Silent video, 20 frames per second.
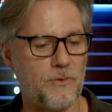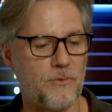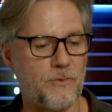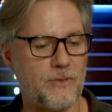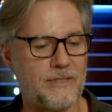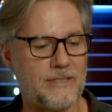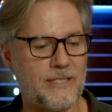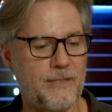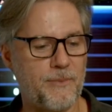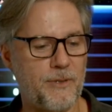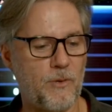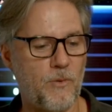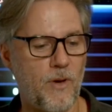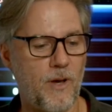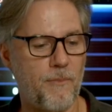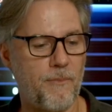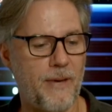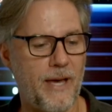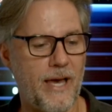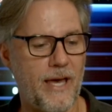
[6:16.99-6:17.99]
with Zippy
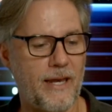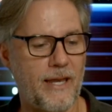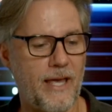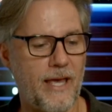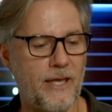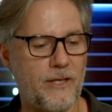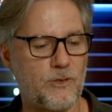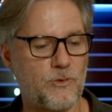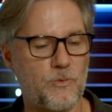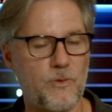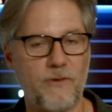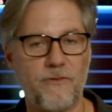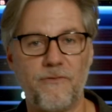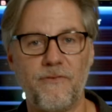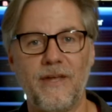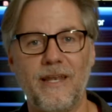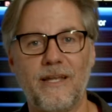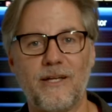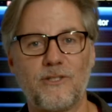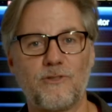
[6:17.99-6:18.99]
Wombat and Swift
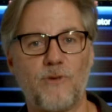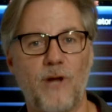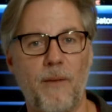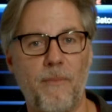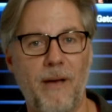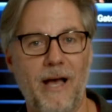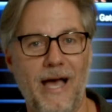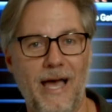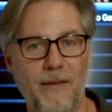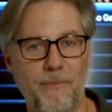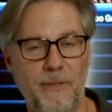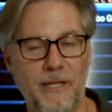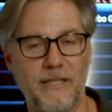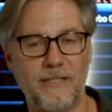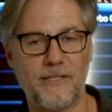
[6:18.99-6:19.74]
Phoenix right behind me.